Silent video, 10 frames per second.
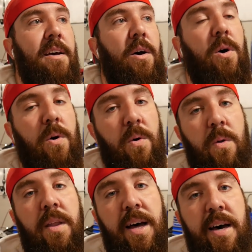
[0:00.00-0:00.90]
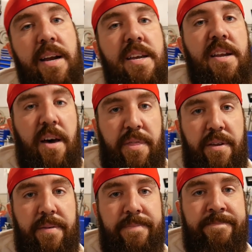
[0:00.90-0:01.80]
whole lot of
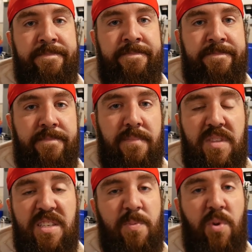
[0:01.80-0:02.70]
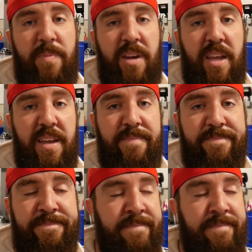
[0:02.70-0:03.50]
nothing. Disappointment again.